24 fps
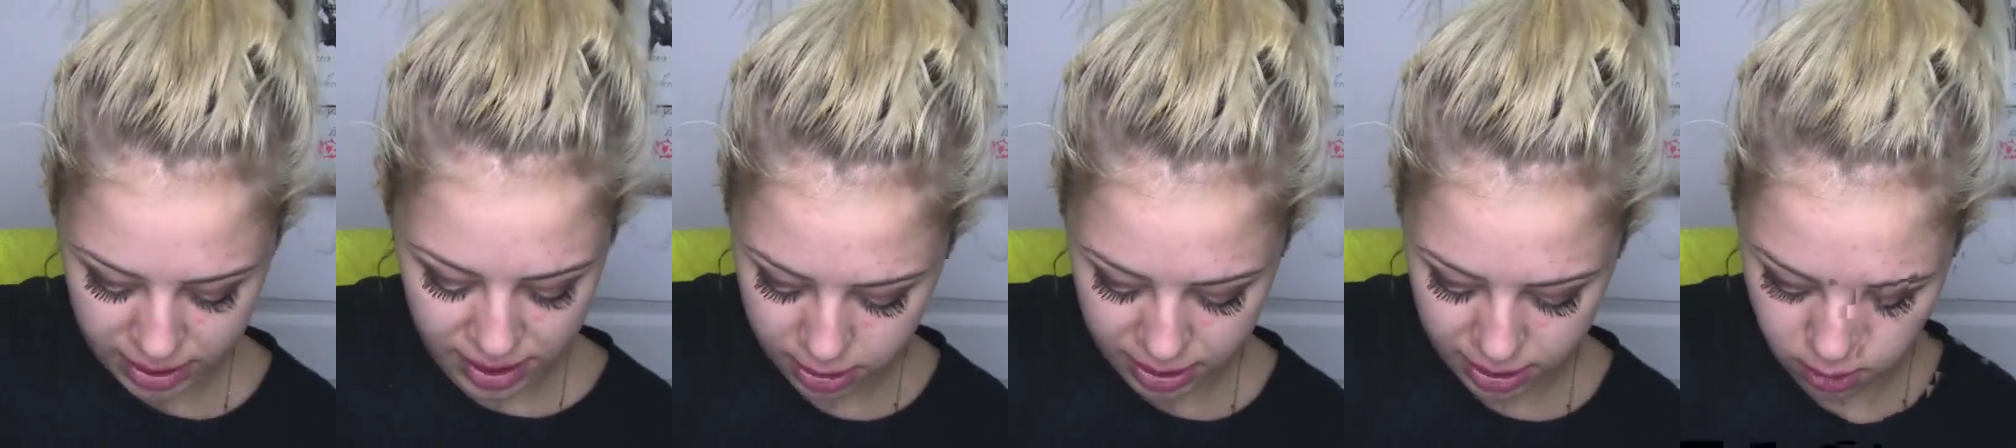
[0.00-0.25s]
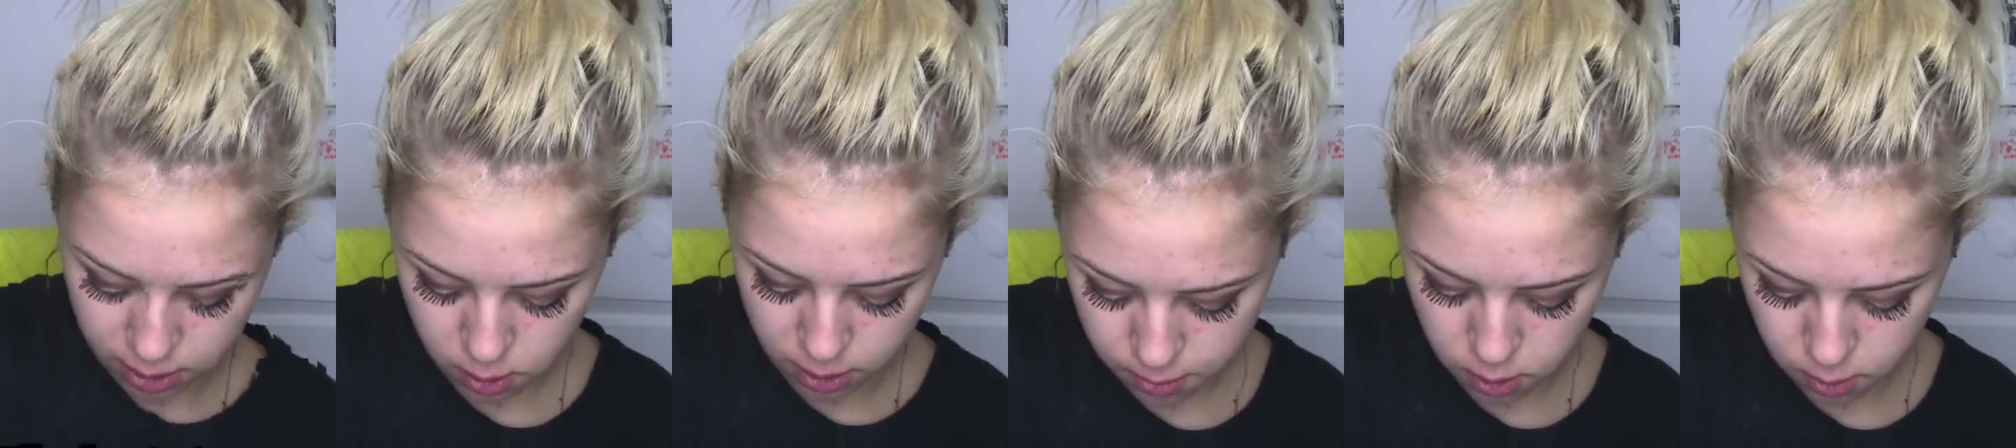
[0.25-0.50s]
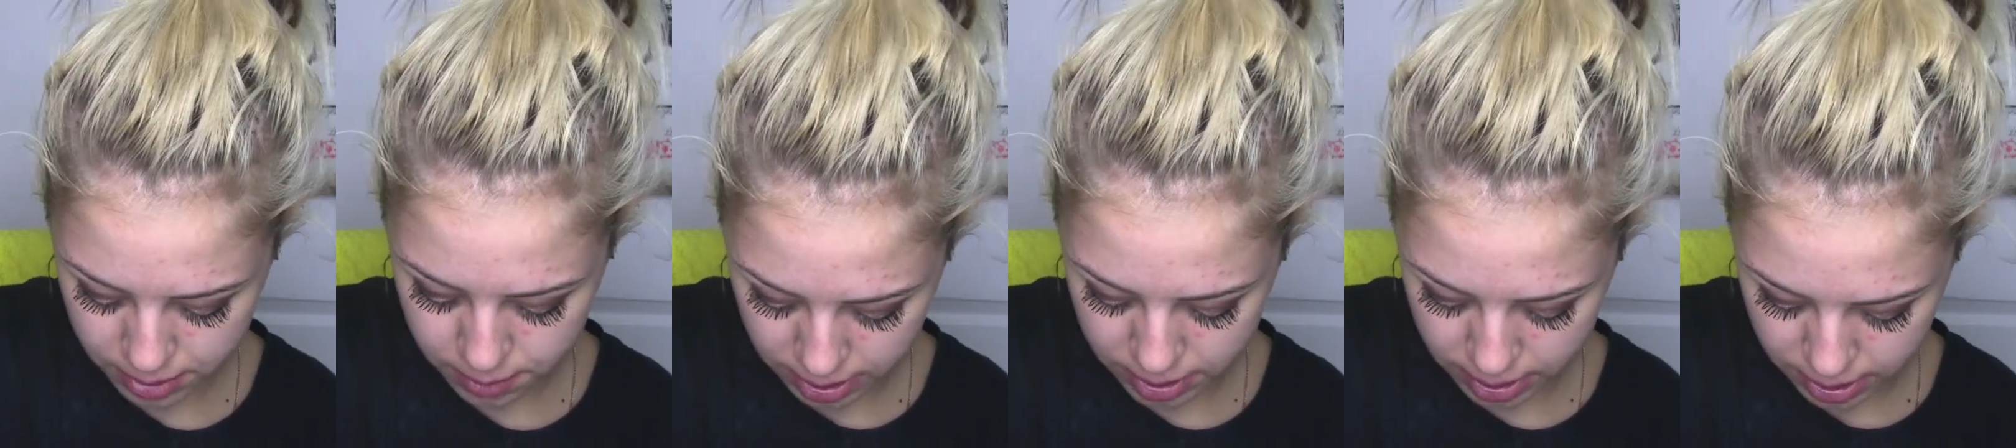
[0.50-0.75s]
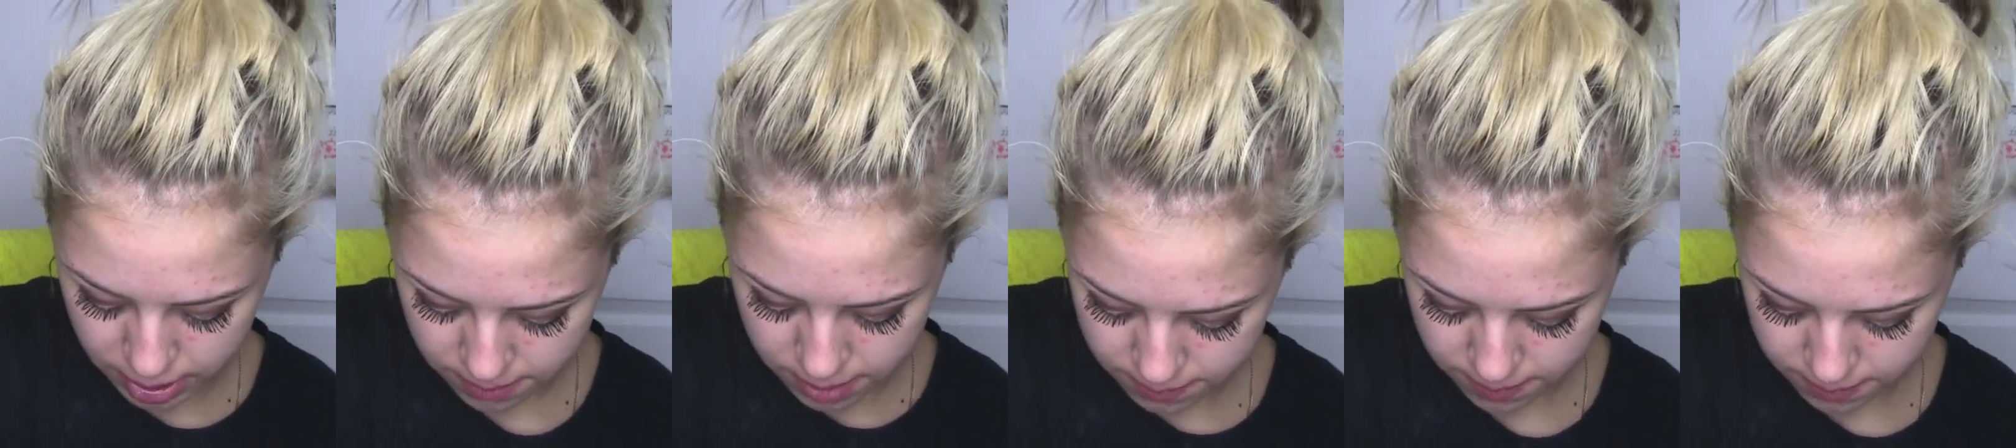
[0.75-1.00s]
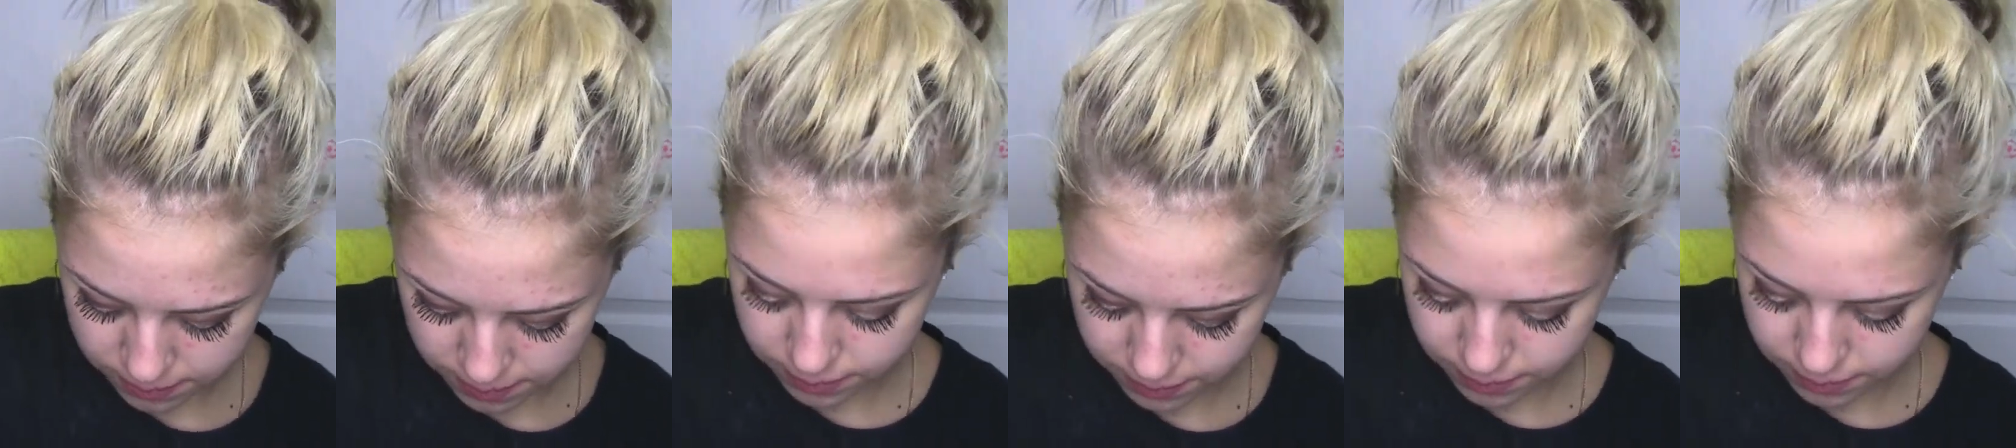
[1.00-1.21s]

I could open it.